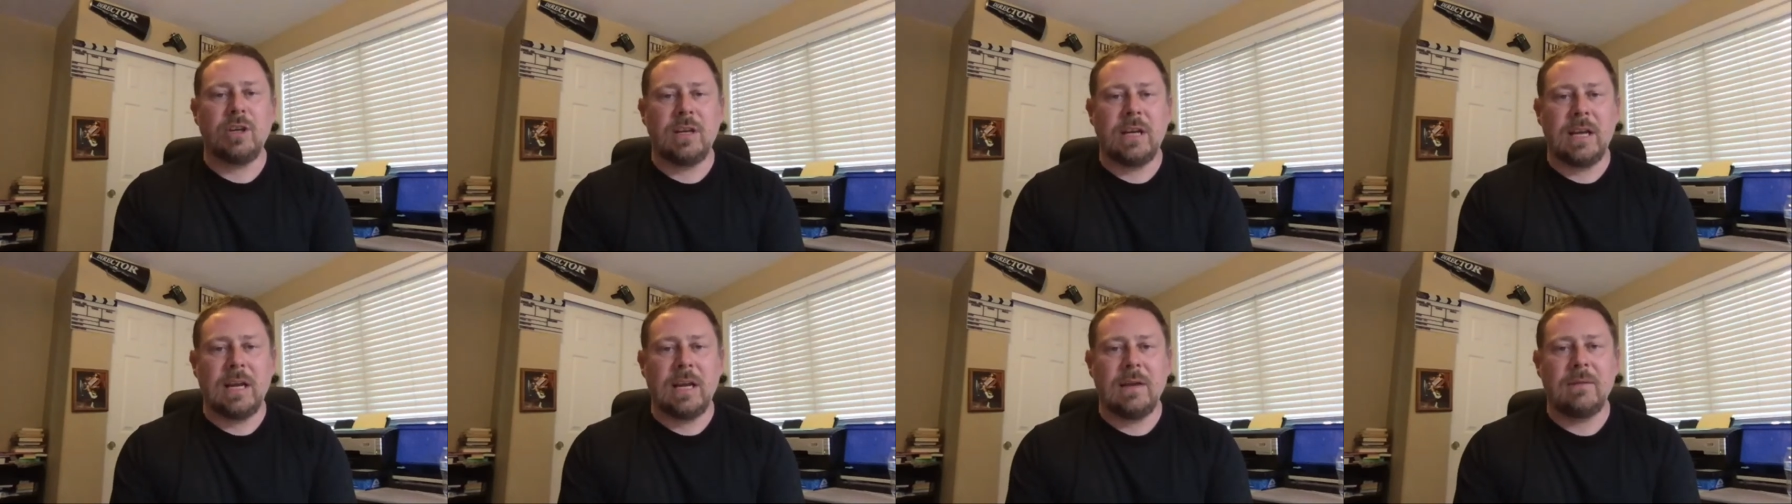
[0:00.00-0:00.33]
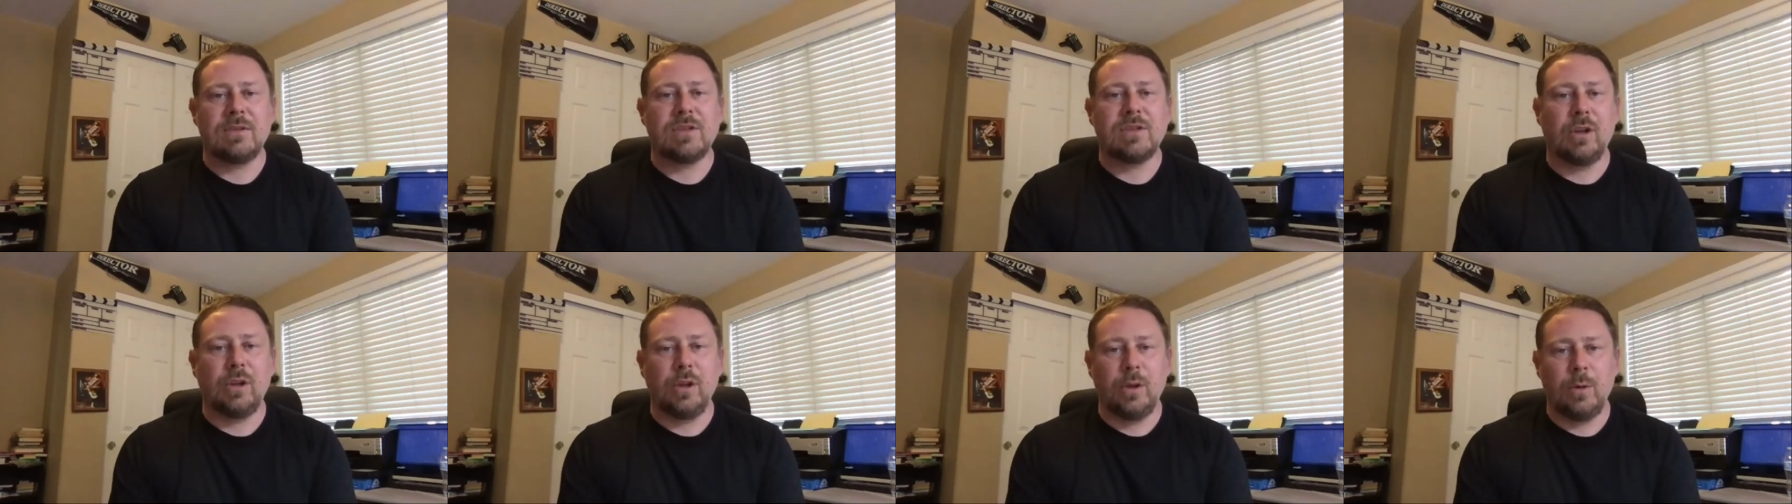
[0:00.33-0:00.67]
gives
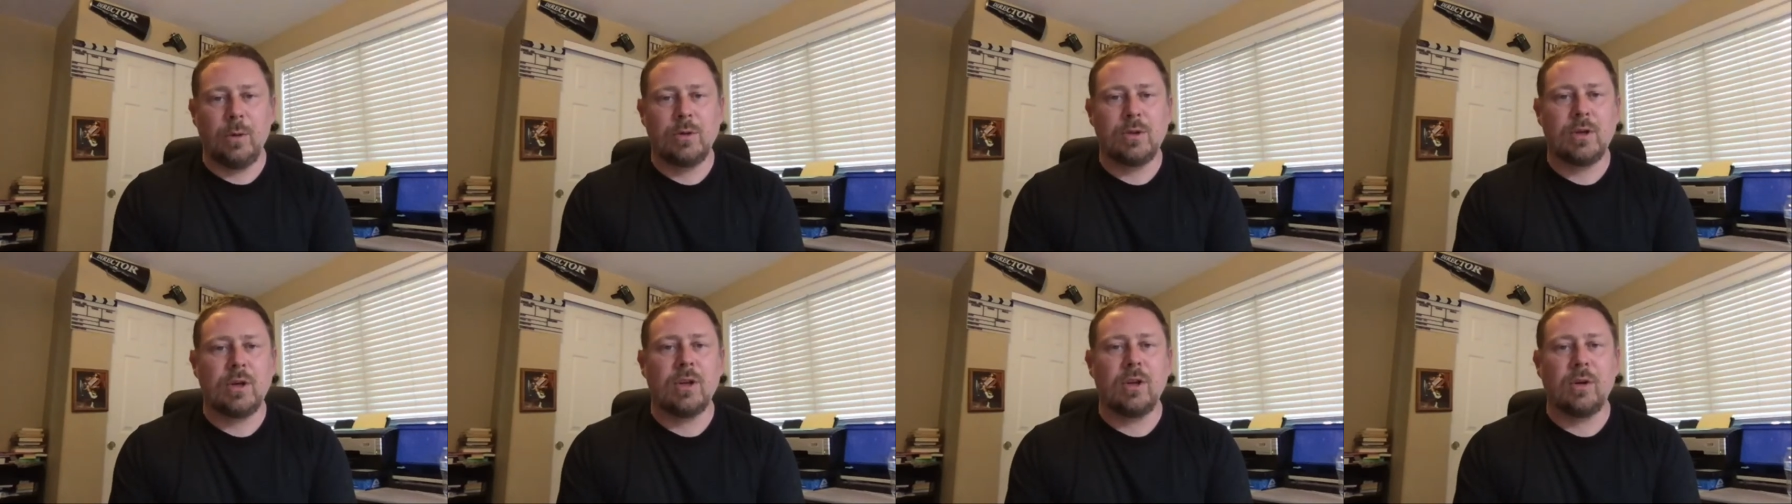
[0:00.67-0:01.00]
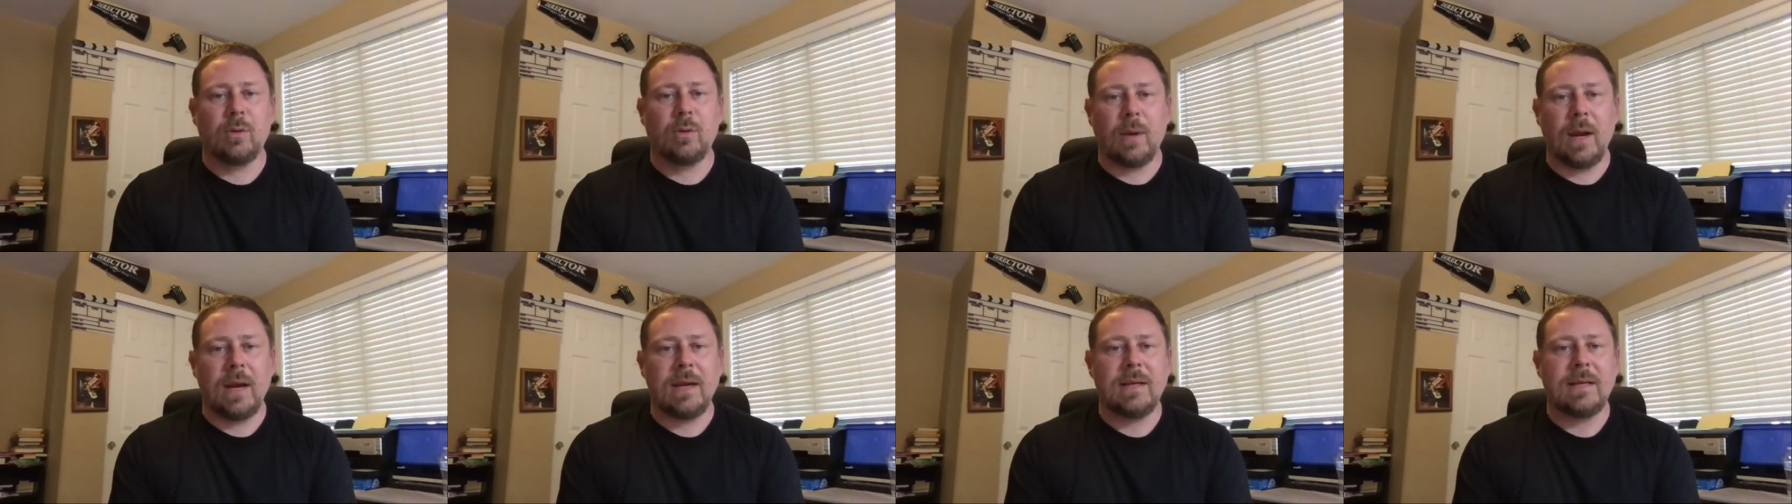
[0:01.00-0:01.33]
the loser the
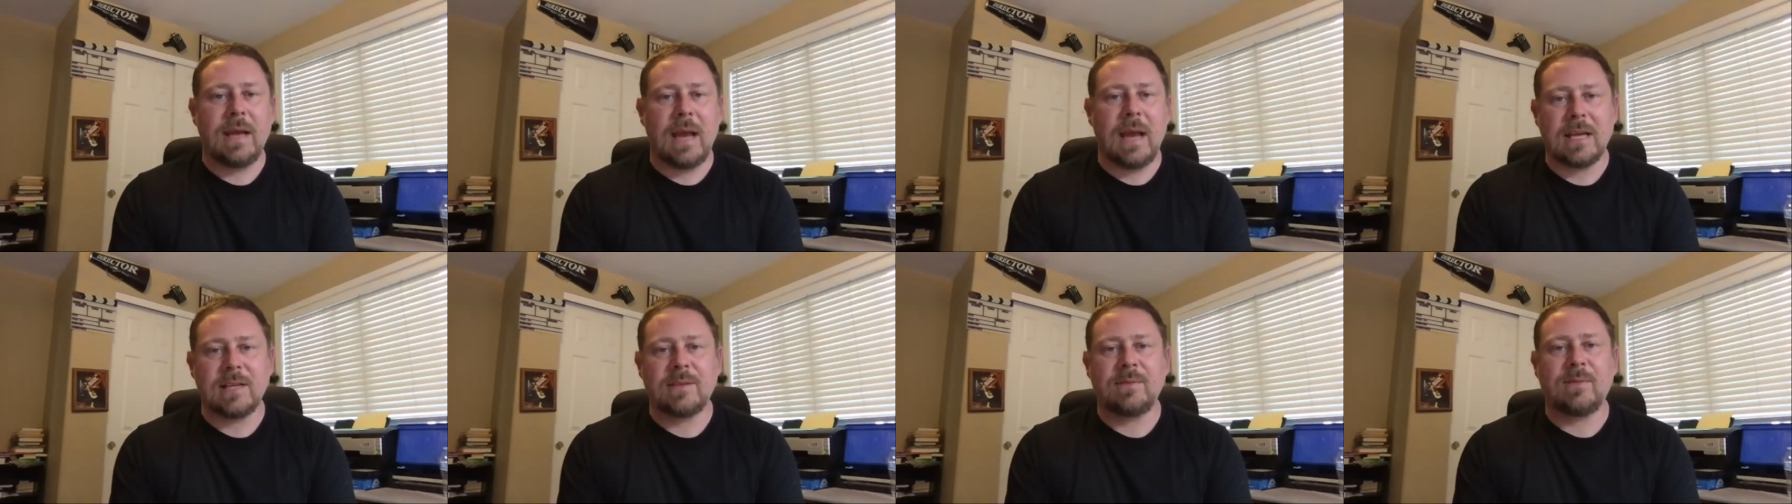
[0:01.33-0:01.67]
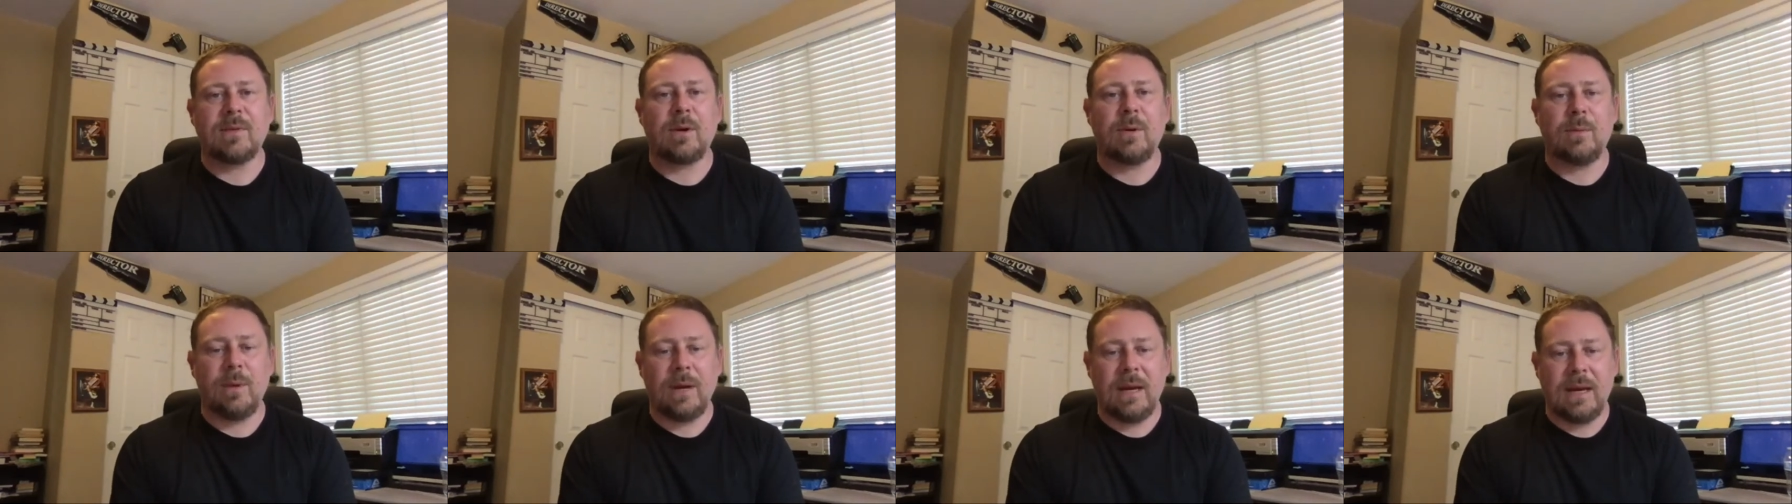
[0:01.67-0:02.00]
right to ask for a
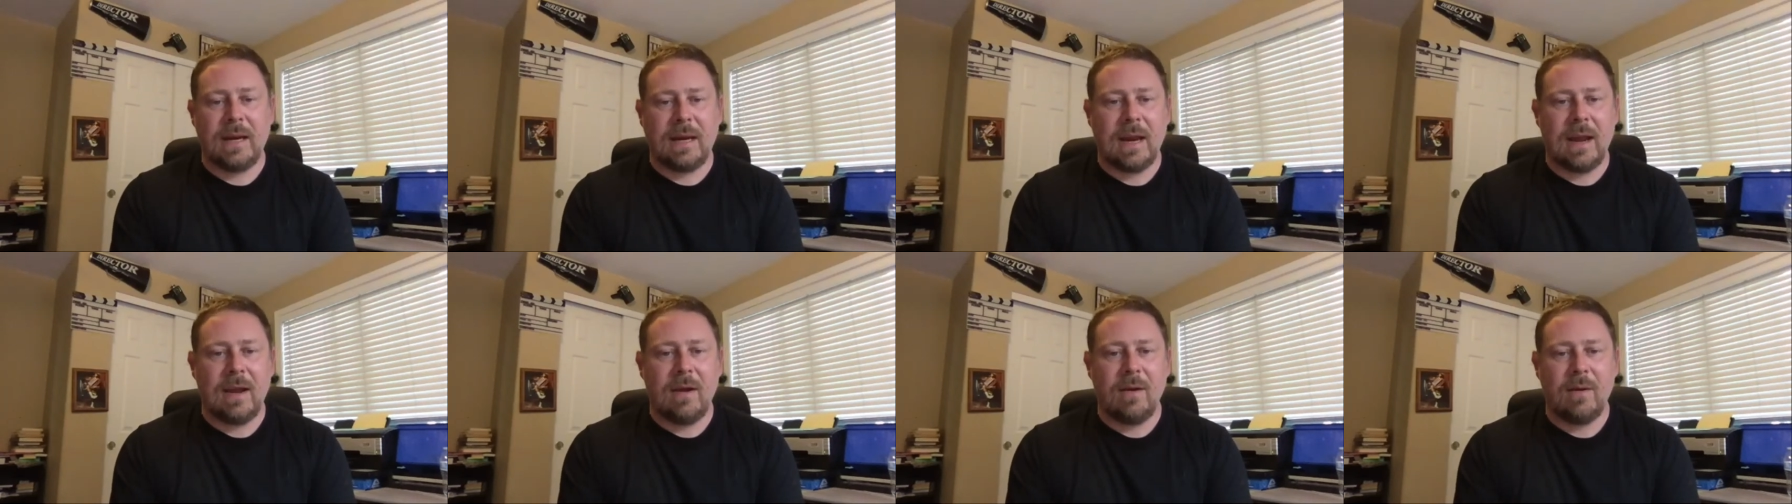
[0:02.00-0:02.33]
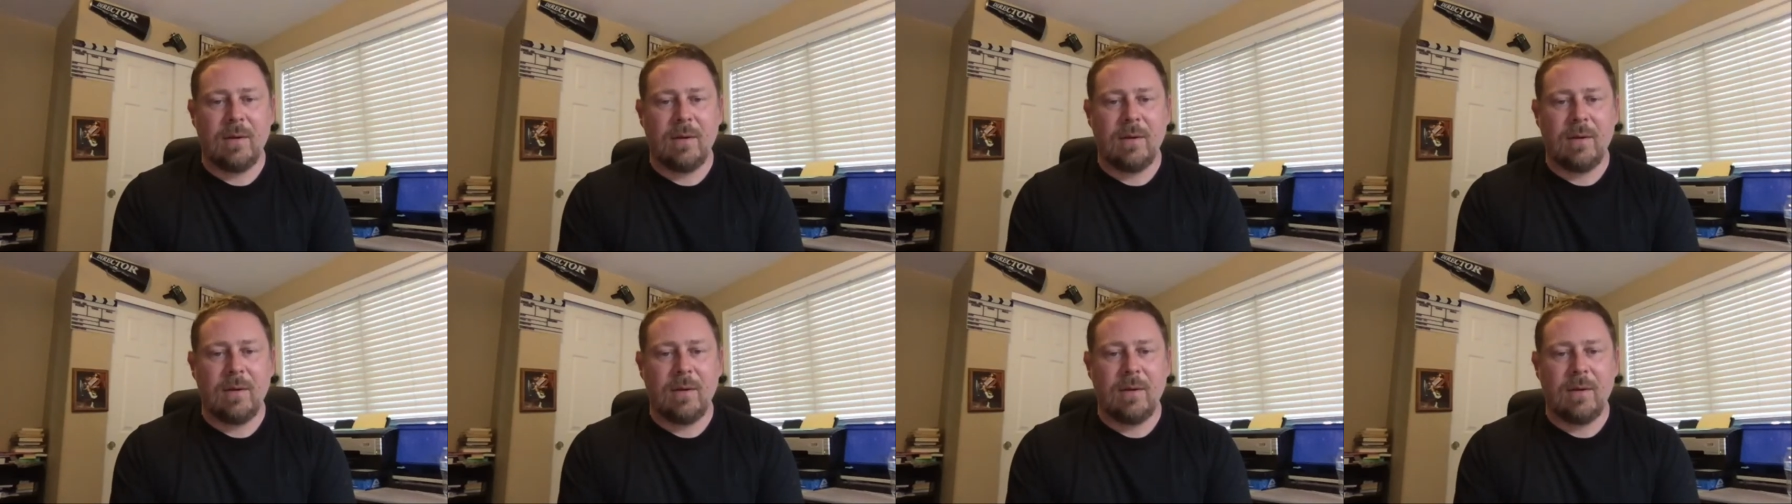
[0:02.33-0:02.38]
recount.